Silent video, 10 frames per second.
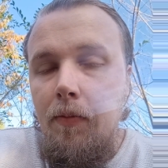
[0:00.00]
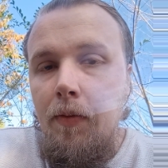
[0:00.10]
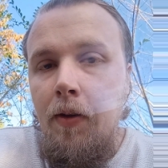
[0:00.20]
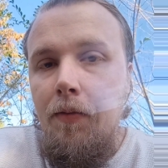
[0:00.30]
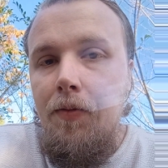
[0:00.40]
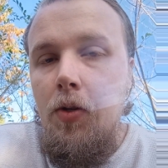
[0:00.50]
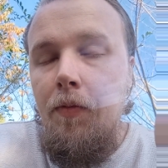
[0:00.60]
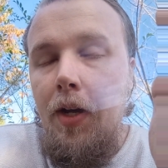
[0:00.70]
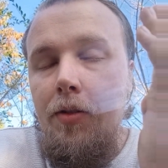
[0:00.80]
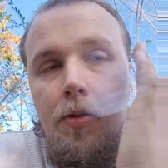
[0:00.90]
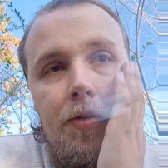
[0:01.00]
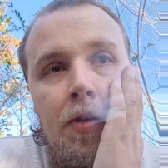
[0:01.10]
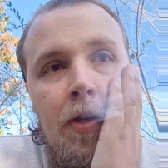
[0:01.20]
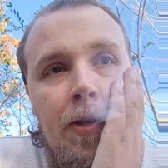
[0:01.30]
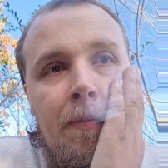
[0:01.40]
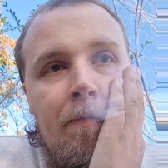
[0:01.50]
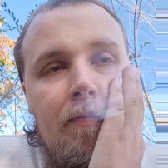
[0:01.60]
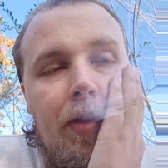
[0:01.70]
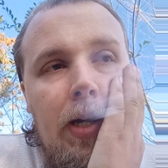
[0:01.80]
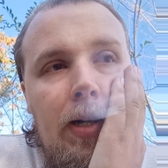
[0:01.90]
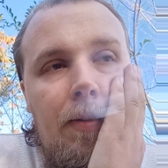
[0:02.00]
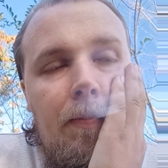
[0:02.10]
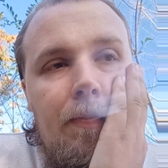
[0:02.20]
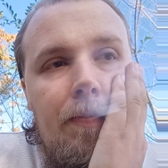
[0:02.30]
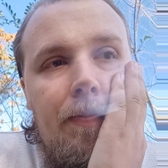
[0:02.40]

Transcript: of two vectors, and